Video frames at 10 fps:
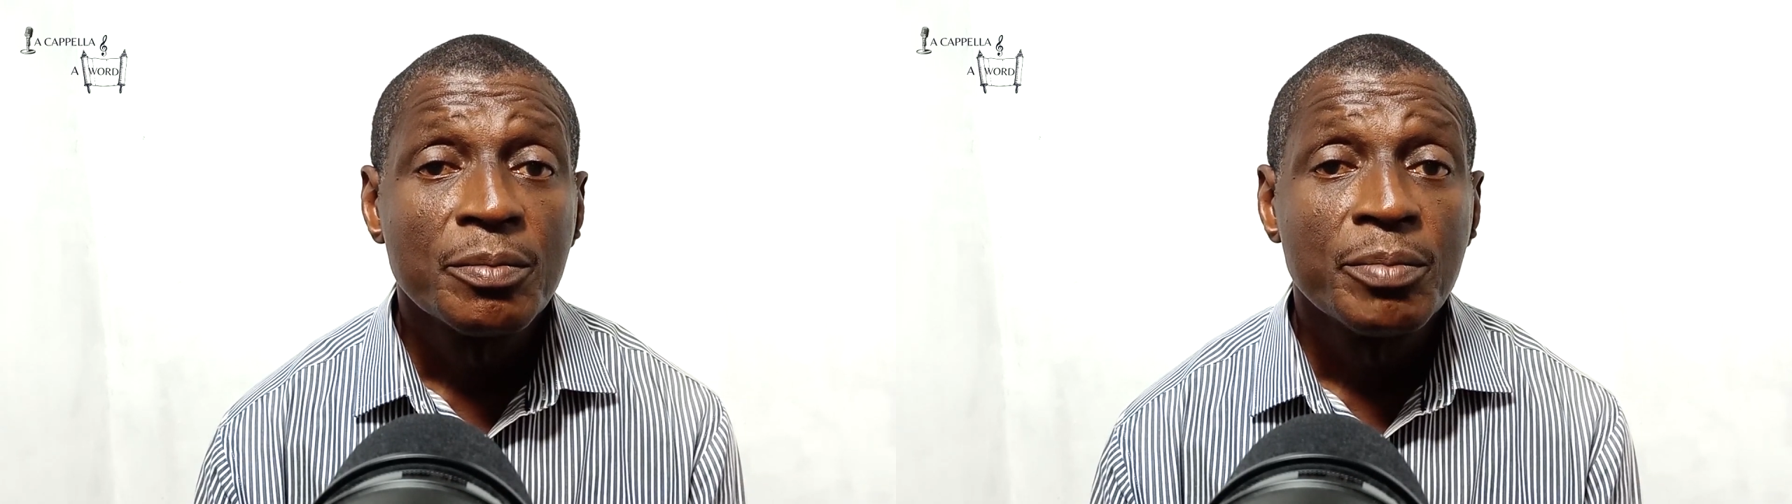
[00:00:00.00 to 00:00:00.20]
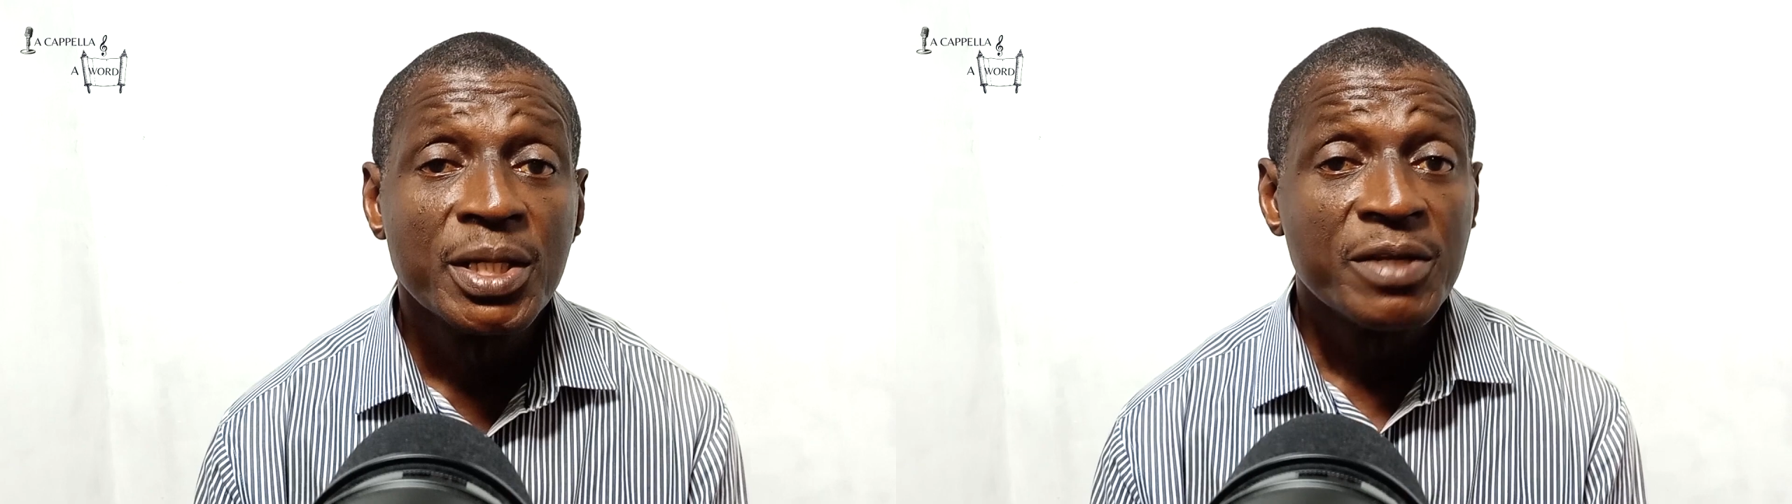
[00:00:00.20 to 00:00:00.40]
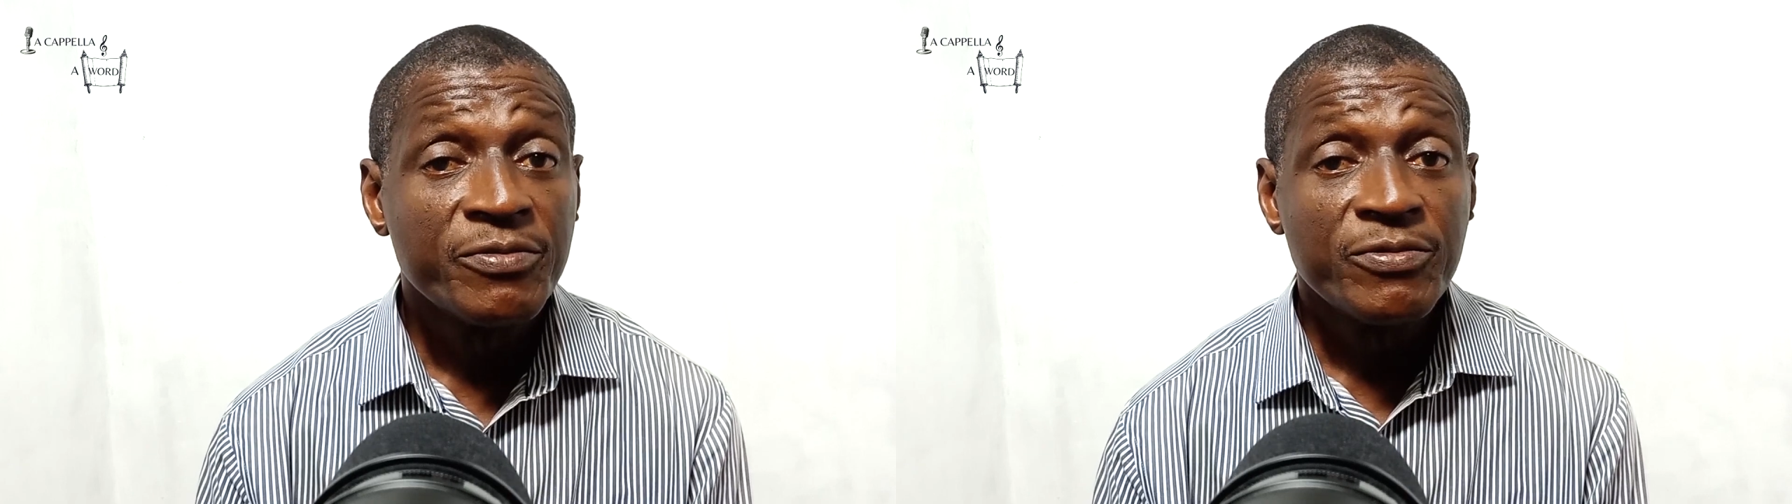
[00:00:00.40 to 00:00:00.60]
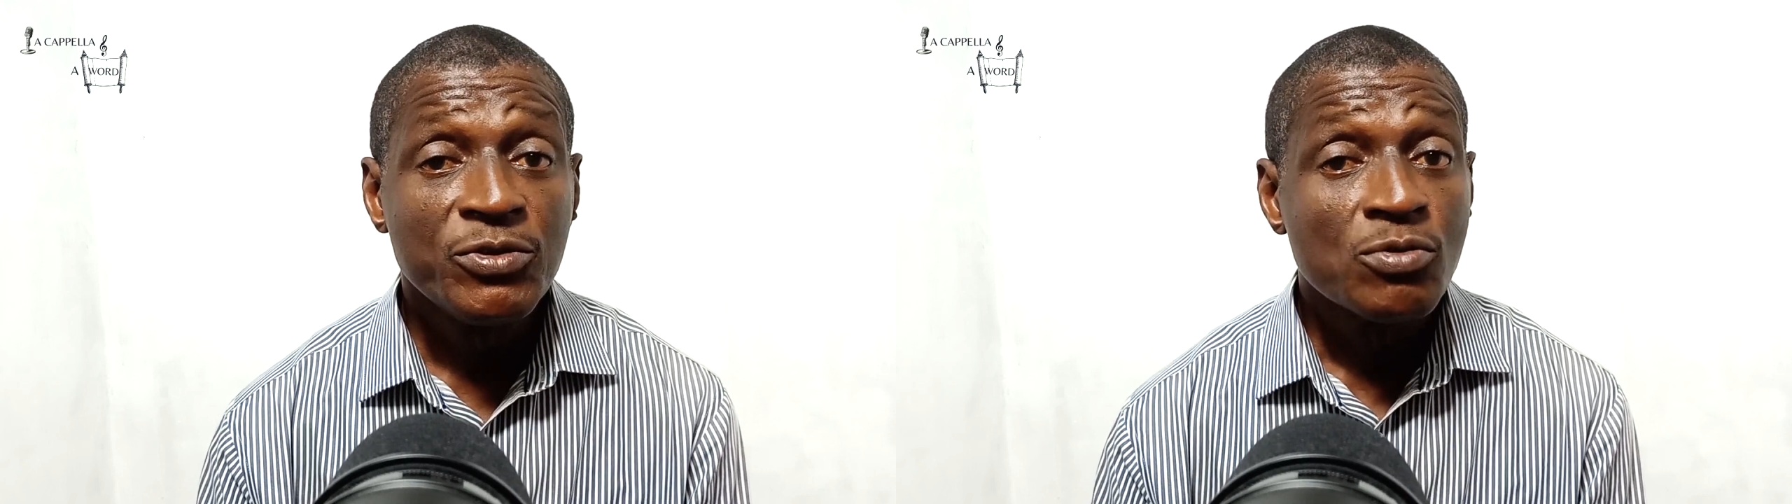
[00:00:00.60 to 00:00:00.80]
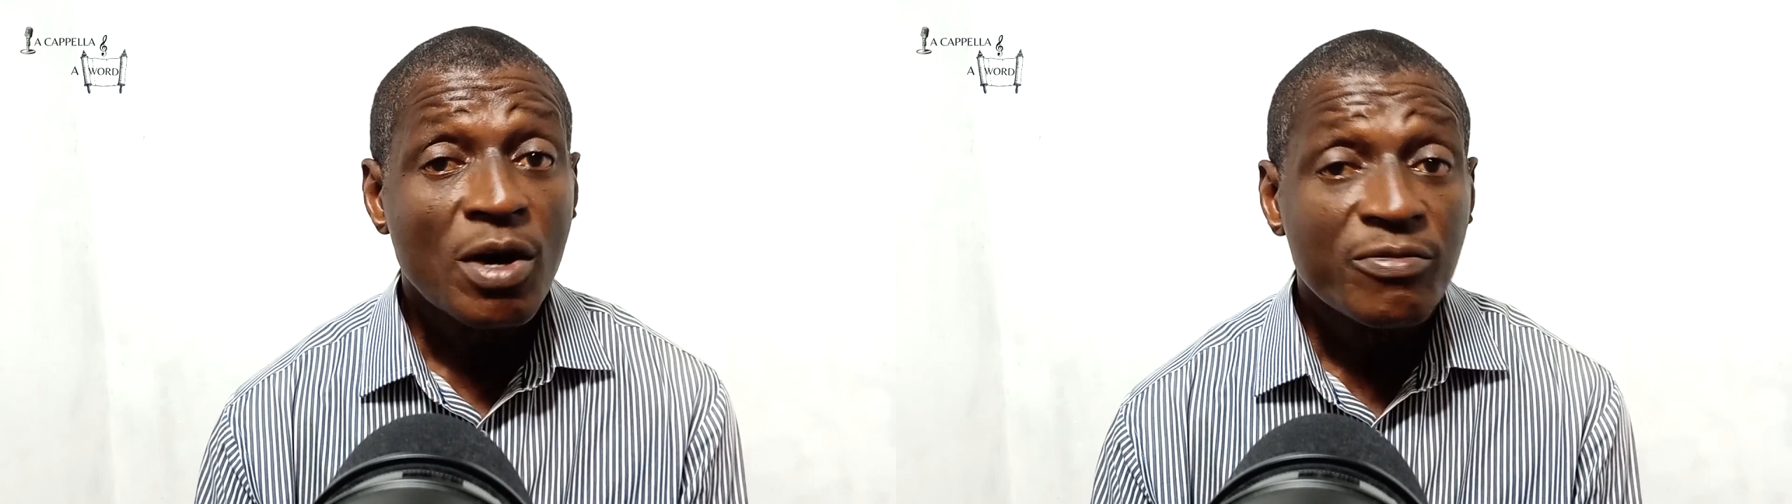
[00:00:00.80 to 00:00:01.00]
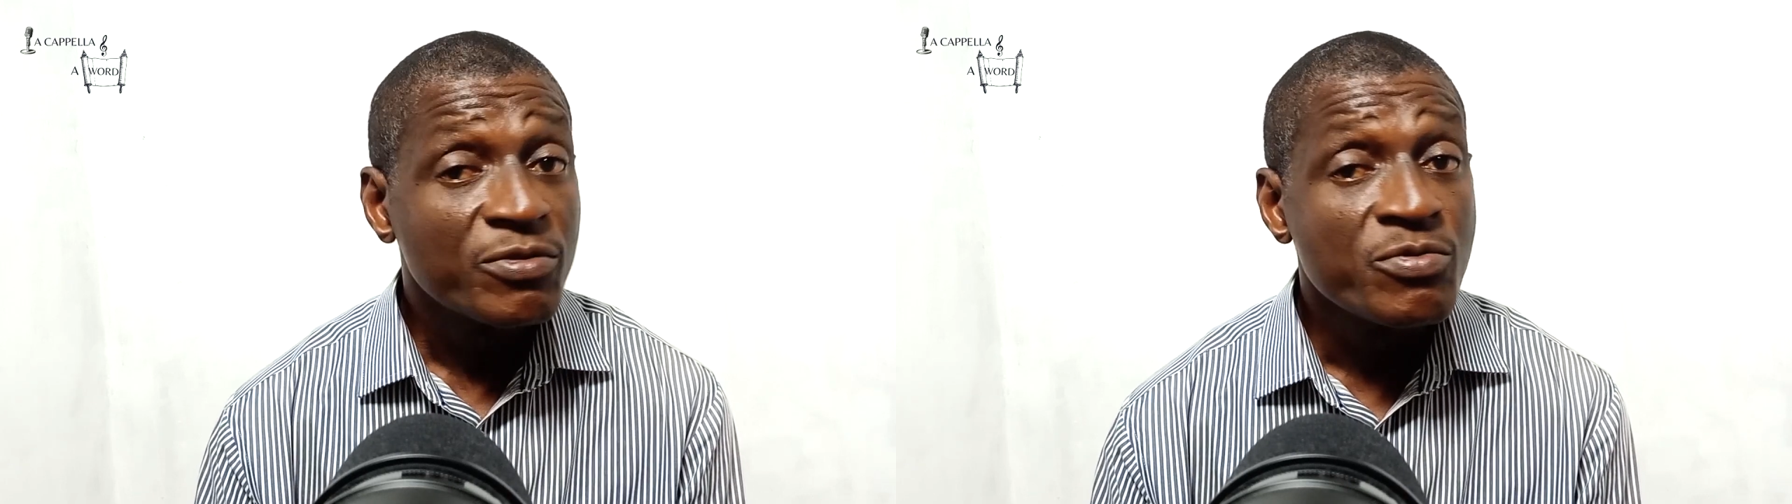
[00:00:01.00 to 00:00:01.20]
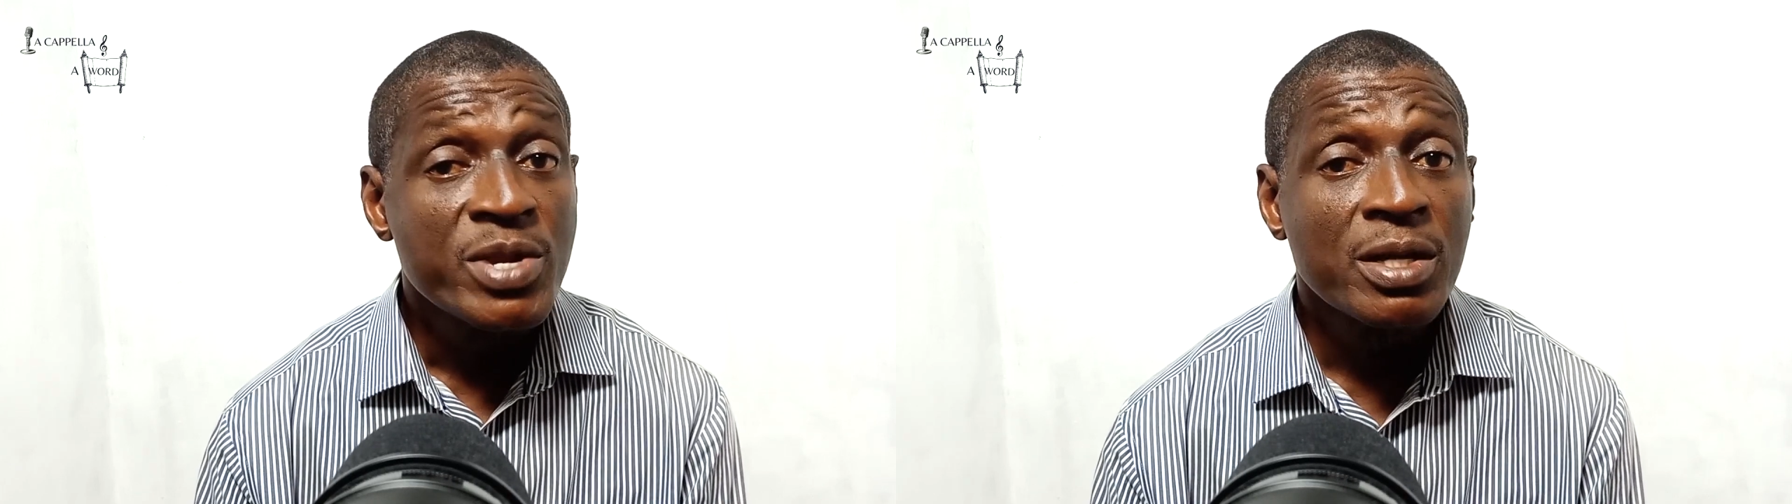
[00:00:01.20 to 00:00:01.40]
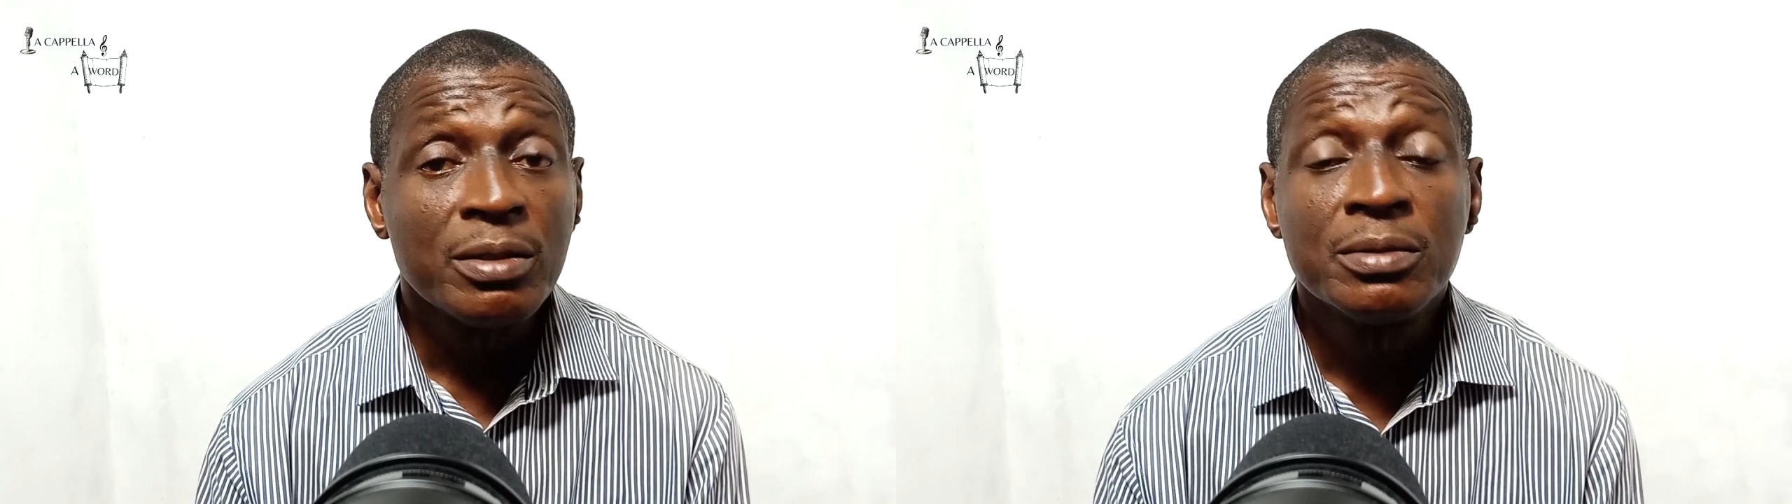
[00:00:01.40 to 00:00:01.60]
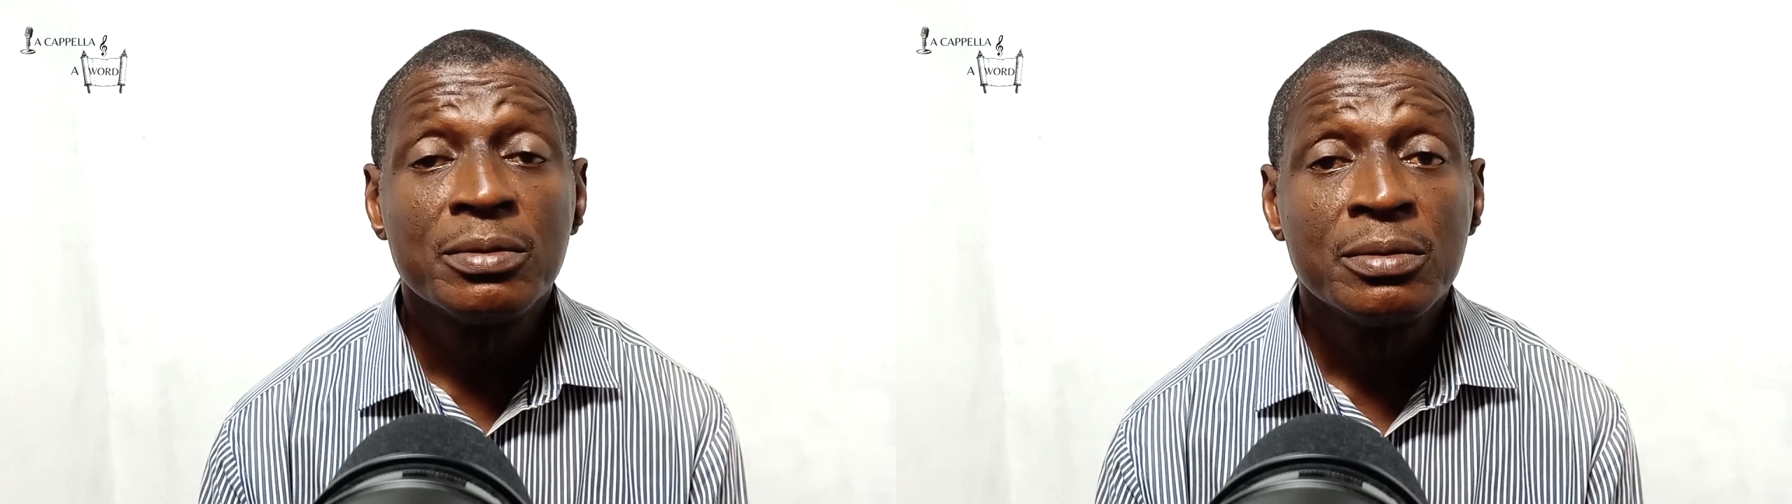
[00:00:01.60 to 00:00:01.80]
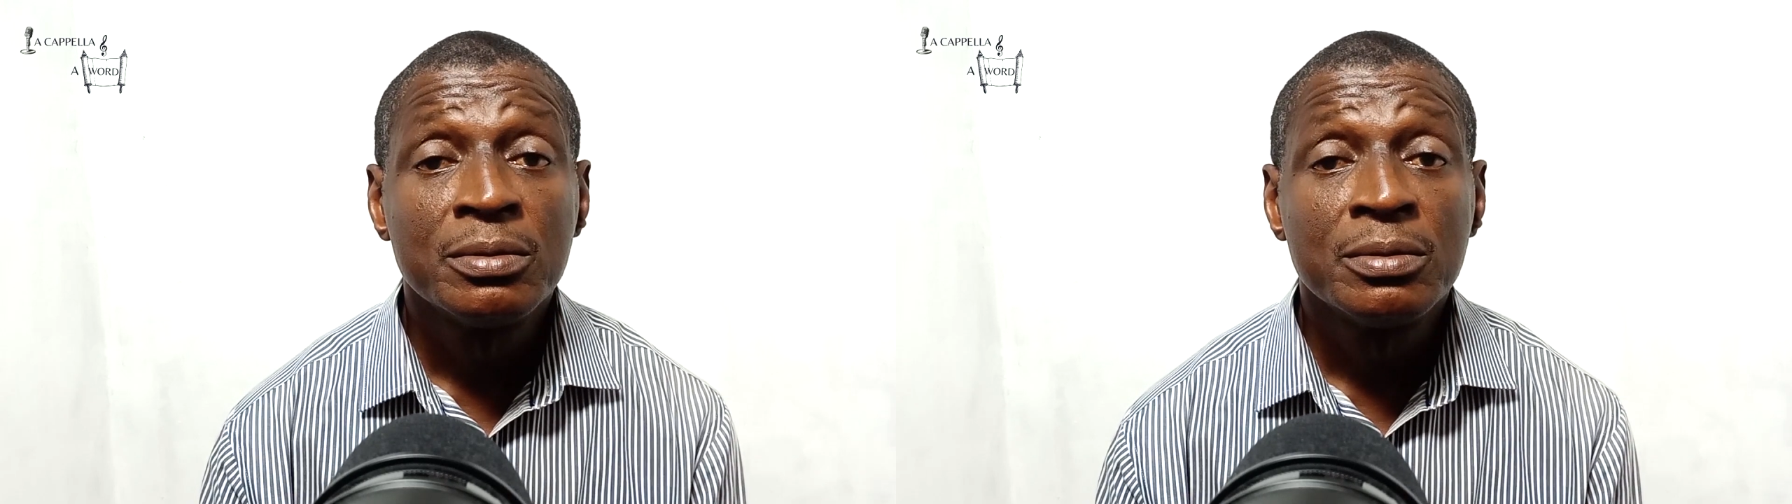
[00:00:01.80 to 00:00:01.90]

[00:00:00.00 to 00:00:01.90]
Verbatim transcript: But if you are for real,